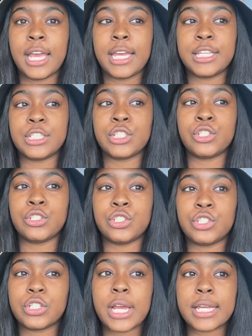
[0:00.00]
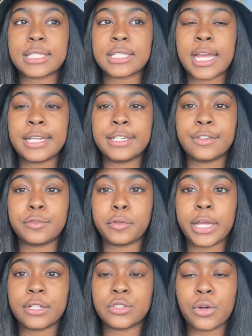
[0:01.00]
is to just kind of like,